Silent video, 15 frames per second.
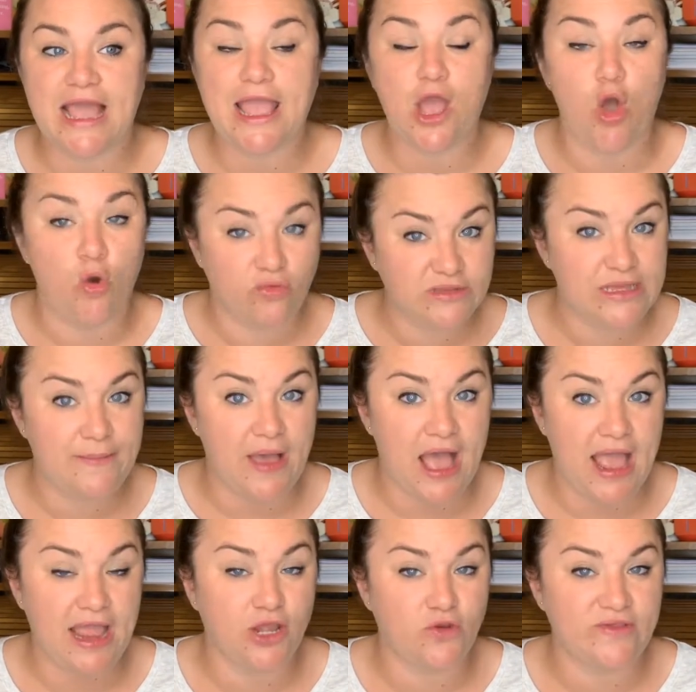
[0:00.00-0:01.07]
I only
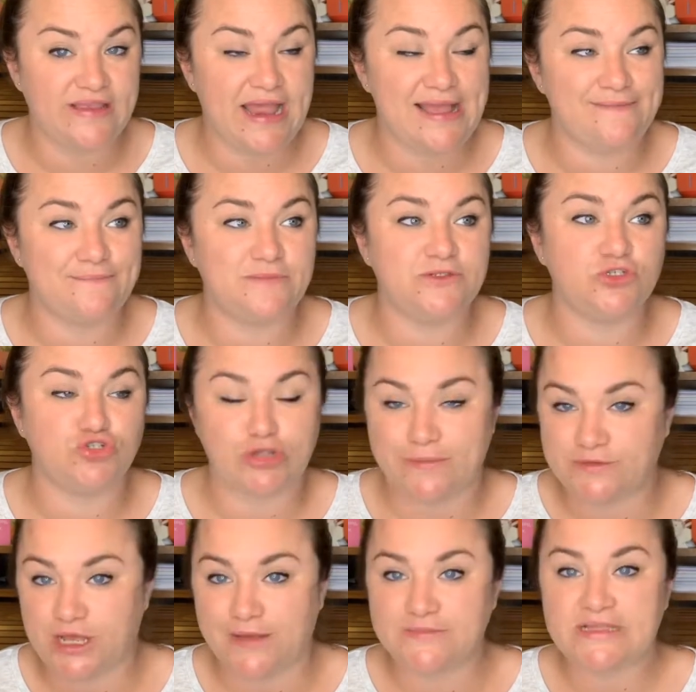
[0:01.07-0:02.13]
buy New With Tag
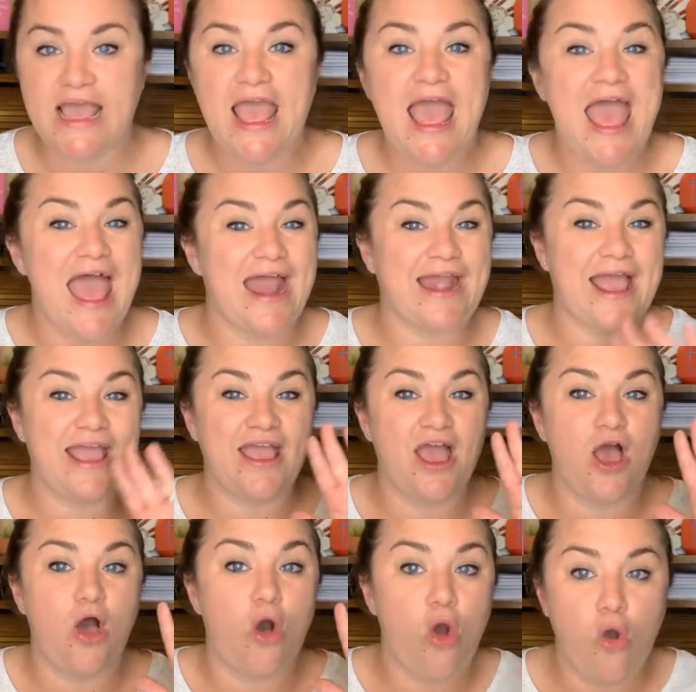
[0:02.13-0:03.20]
scrub tops and I
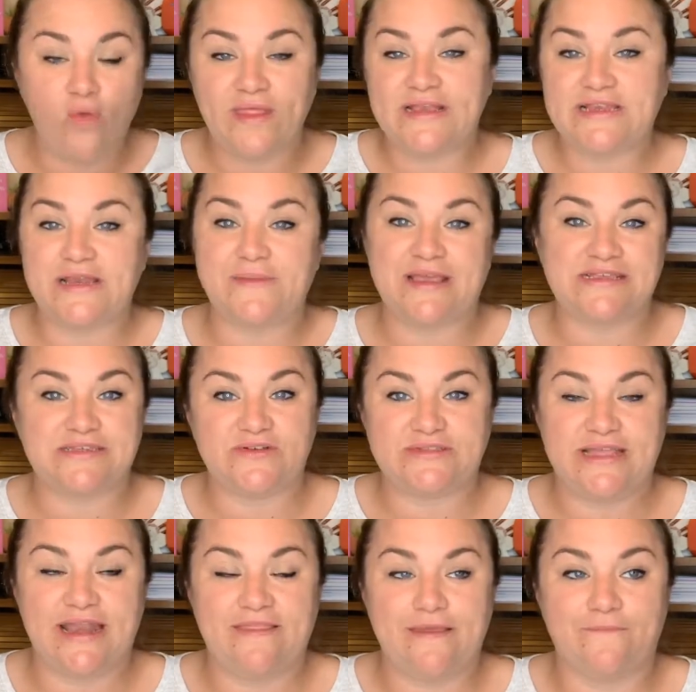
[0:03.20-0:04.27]
only did it because I was
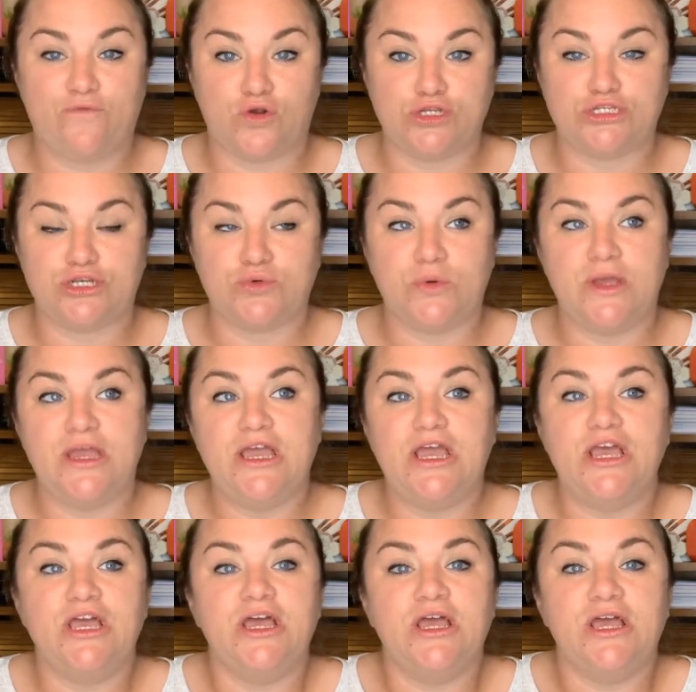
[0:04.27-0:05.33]
getting them for so
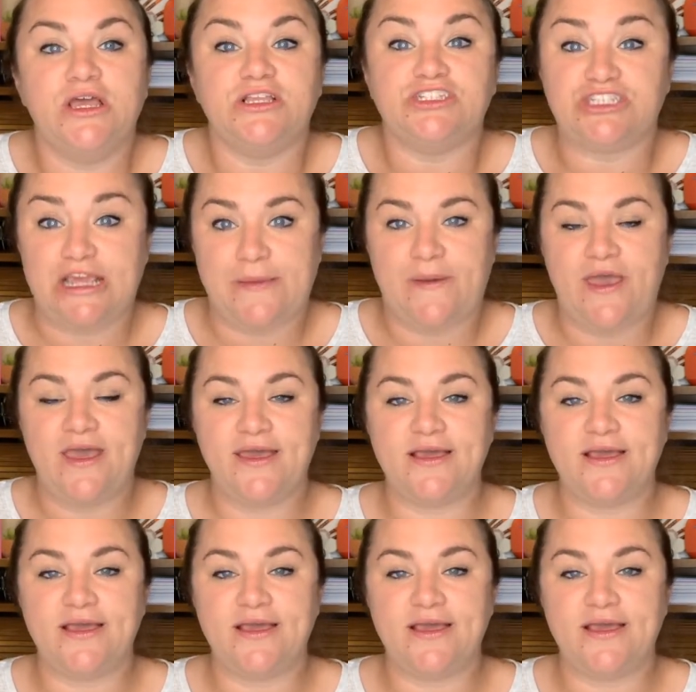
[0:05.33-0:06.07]
cheap.